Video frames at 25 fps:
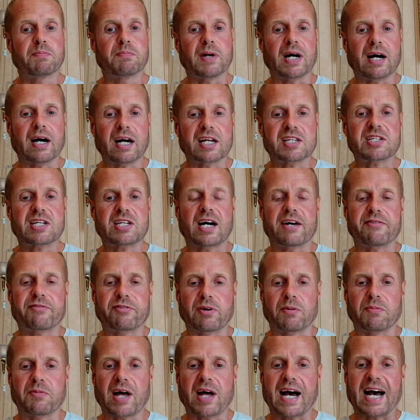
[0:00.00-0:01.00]
but aside
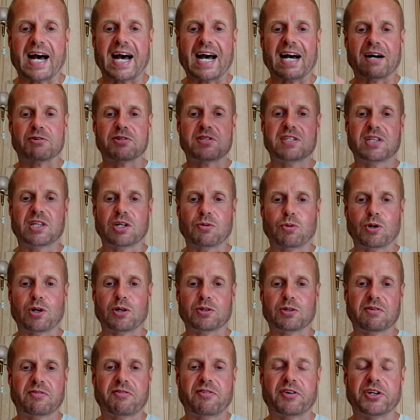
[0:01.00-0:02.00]
from that, out in the
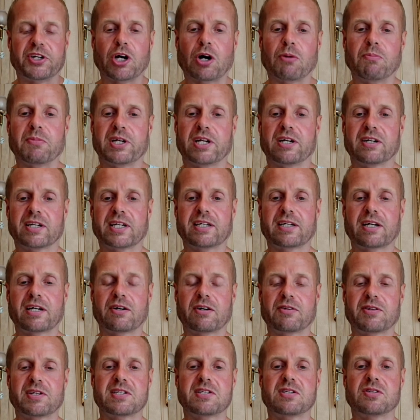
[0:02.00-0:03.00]
world of phenomena, you
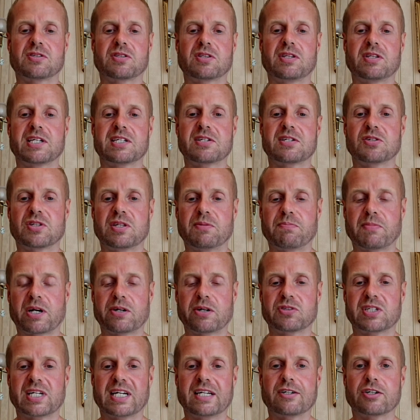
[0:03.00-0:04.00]
know, this is this is the
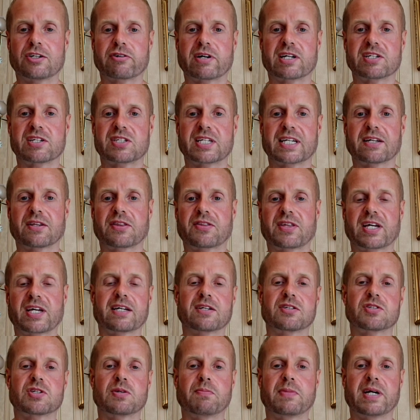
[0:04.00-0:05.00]
most interesting
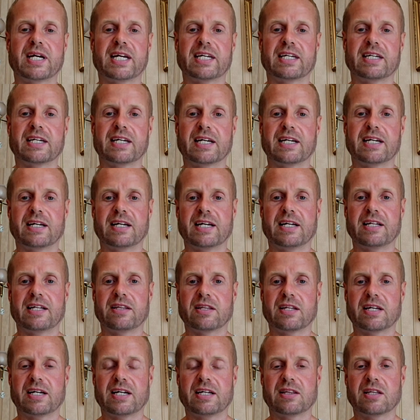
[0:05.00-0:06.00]
thing to me
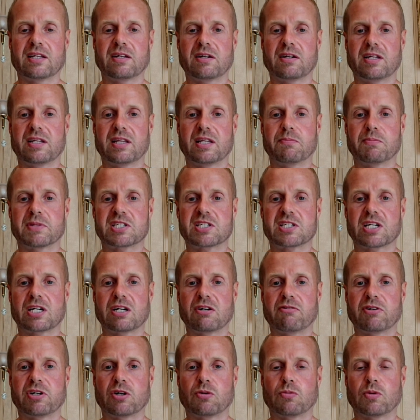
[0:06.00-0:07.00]
in in the in the
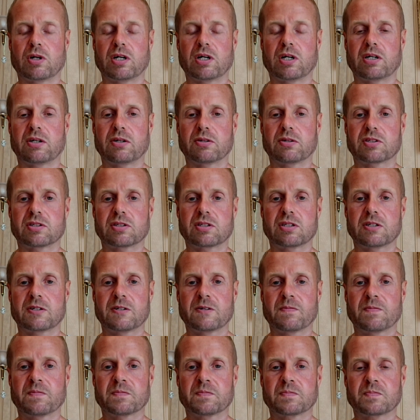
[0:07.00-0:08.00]
material world.
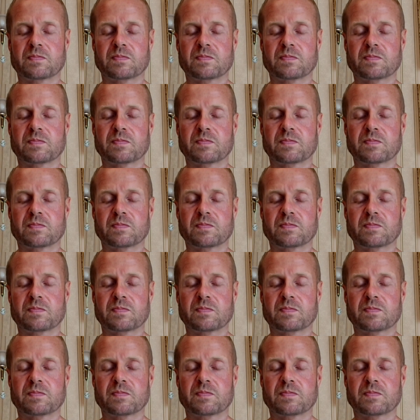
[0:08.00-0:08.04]
Okay,